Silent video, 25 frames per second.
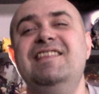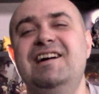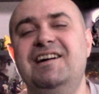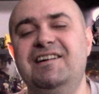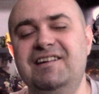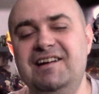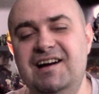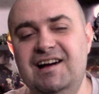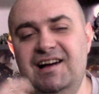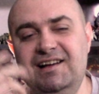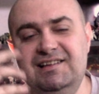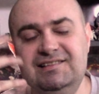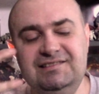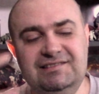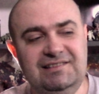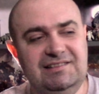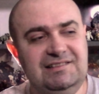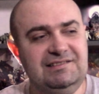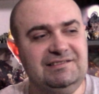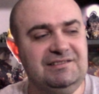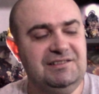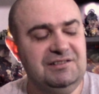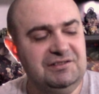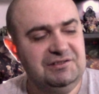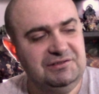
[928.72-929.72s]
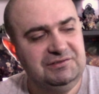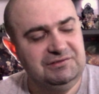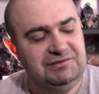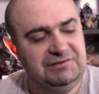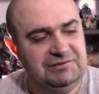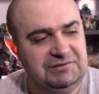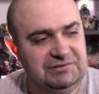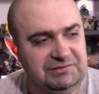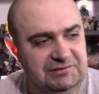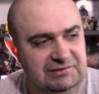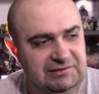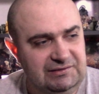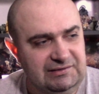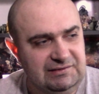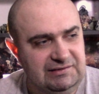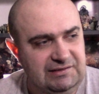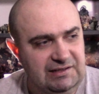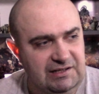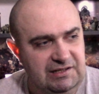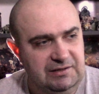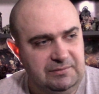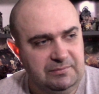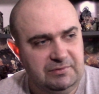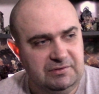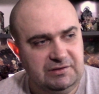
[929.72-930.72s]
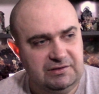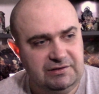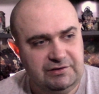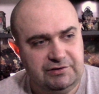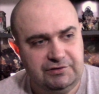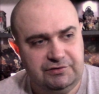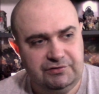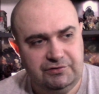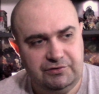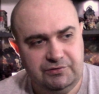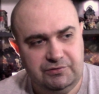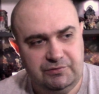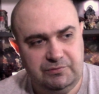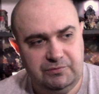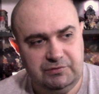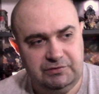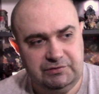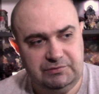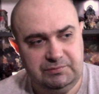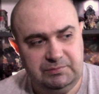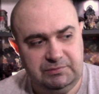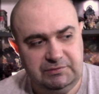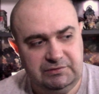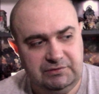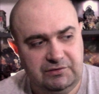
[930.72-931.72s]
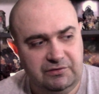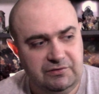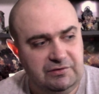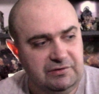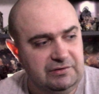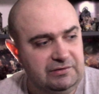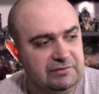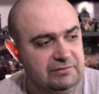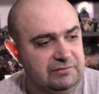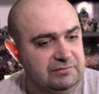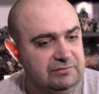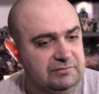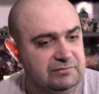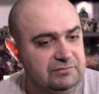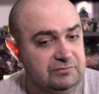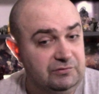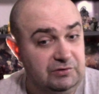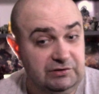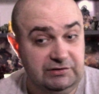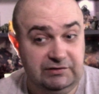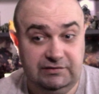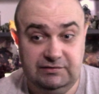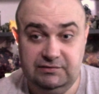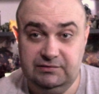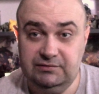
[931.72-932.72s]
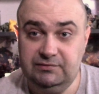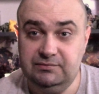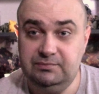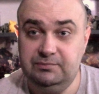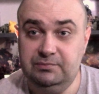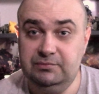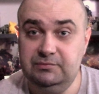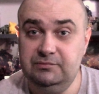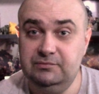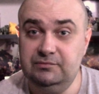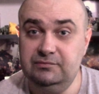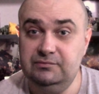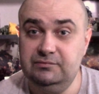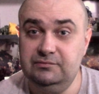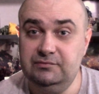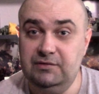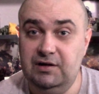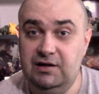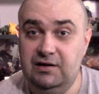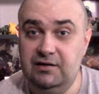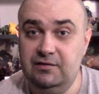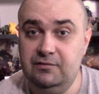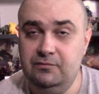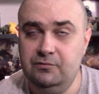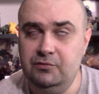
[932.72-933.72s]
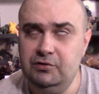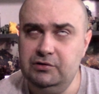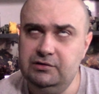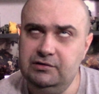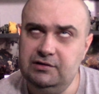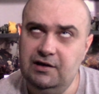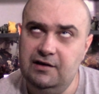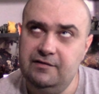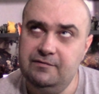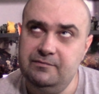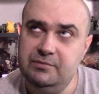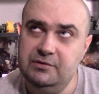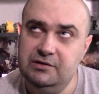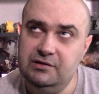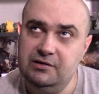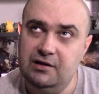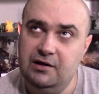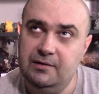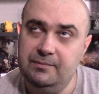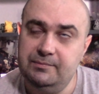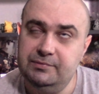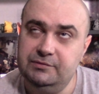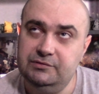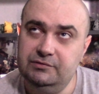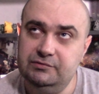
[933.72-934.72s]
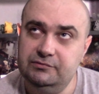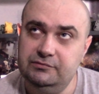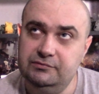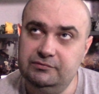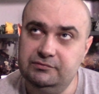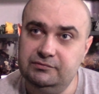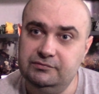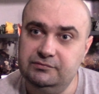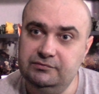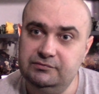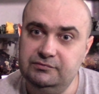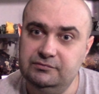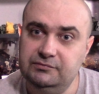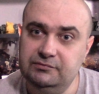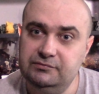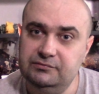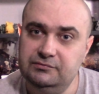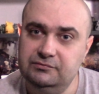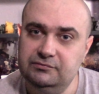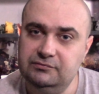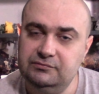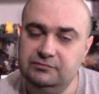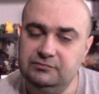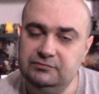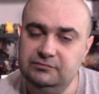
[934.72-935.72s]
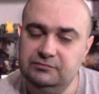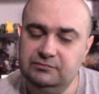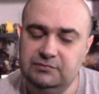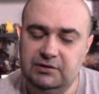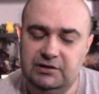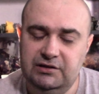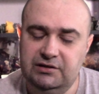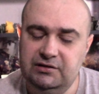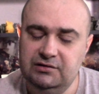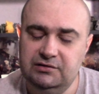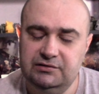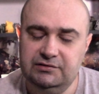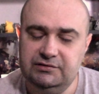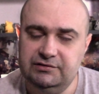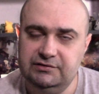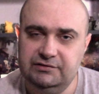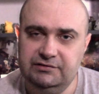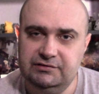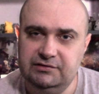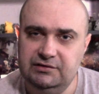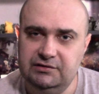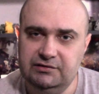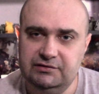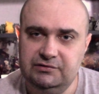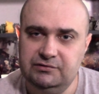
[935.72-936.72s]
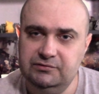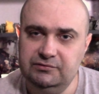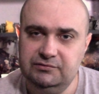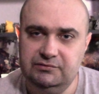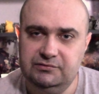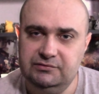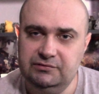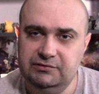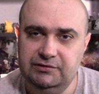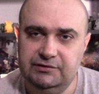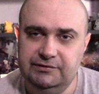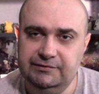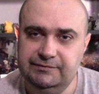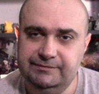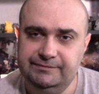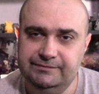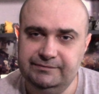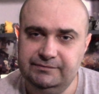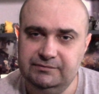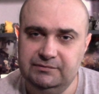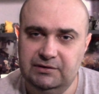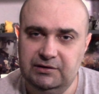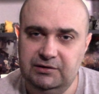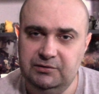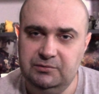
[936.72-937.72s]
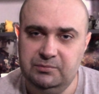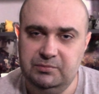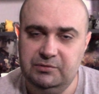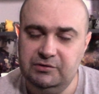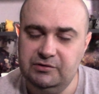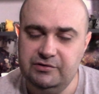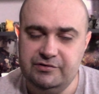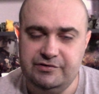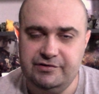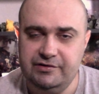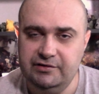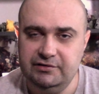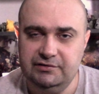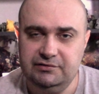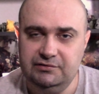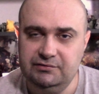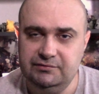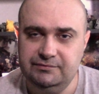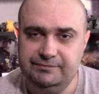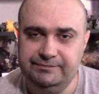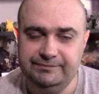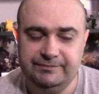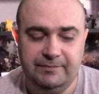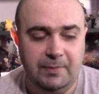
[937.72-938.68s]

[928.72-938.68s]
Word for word: now, guys, let's go to the table and show you what's been going. What's what I've been up to. My English is not good today. I apologize.